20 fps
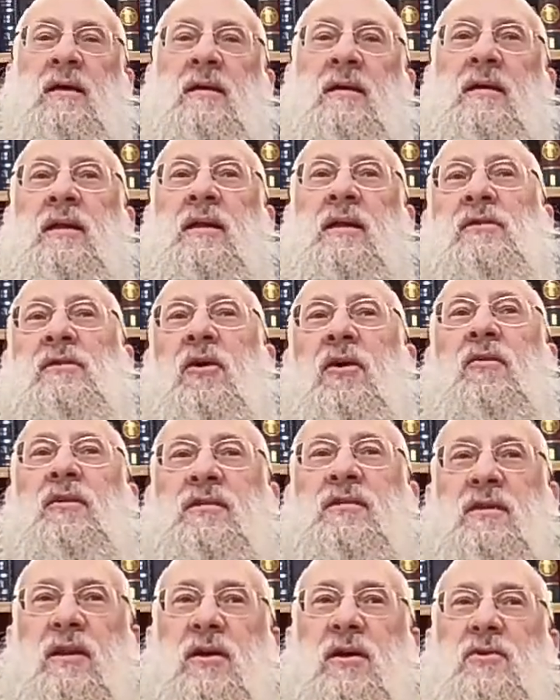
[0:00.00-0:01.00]
Let's call the
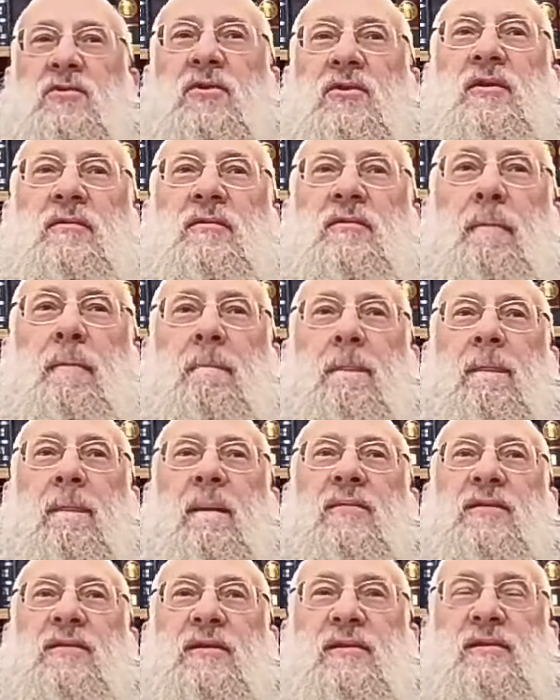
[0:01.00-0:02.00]
Sanhedrin
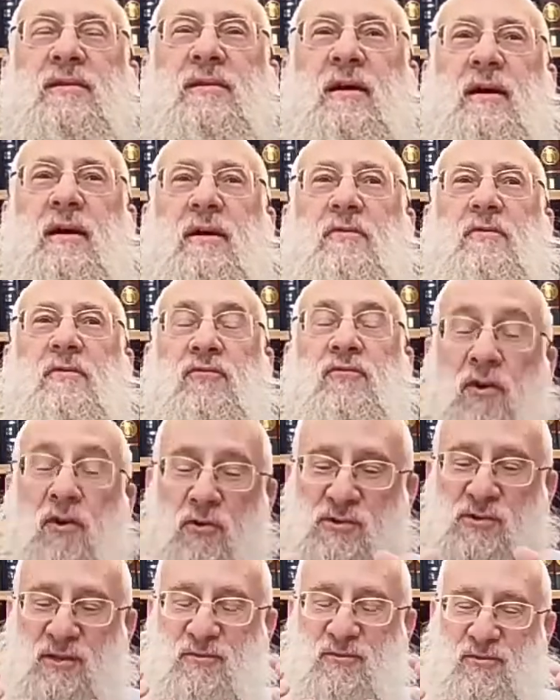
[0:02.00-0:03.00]
this
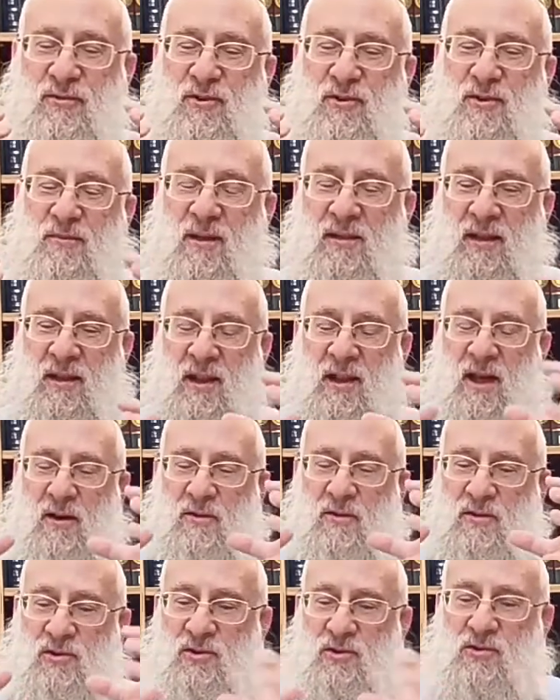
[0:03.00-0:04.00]
frozen form, that now
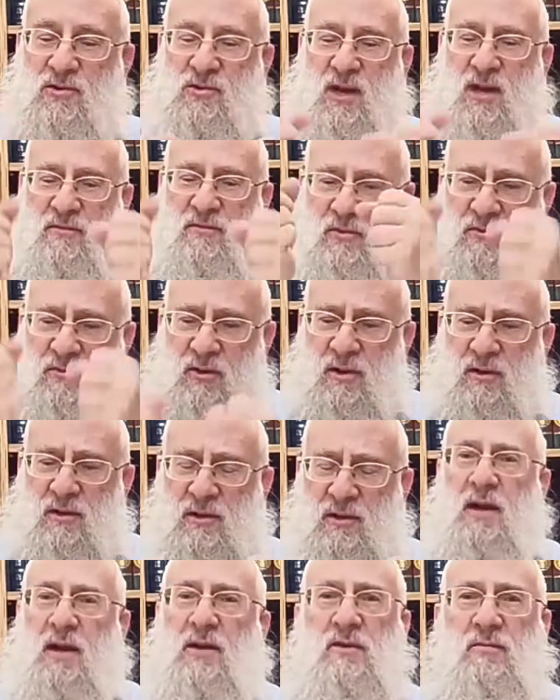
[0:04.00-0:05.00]
the Jews have a real,
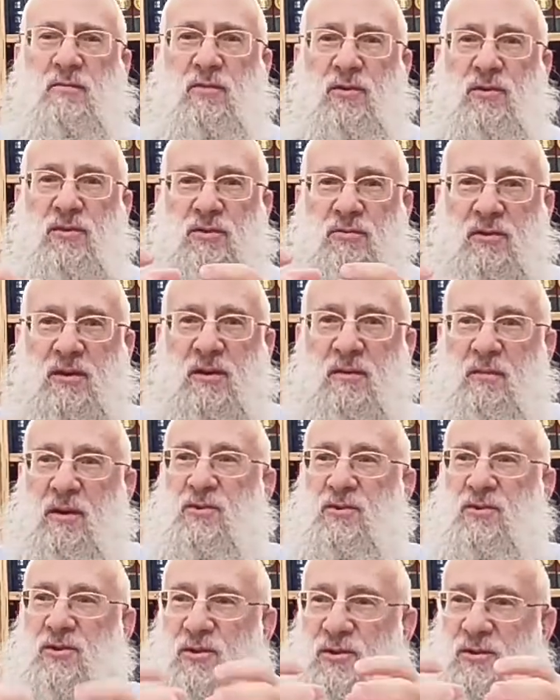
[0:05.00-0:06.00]
tangible,
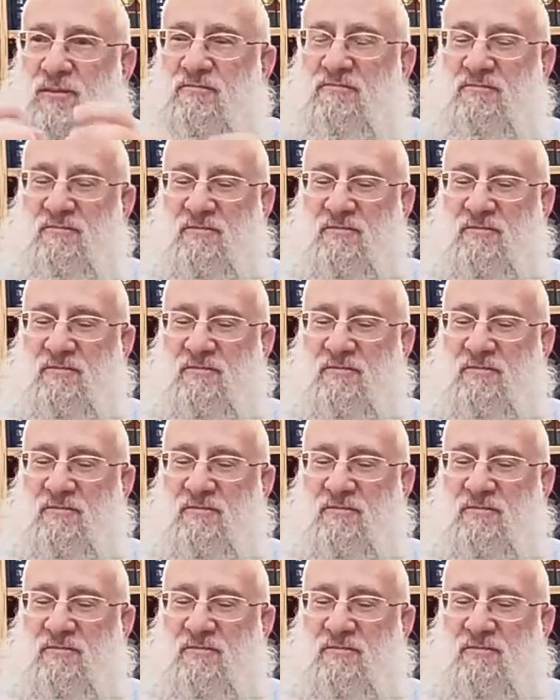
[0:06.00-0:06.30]
three-dimensional,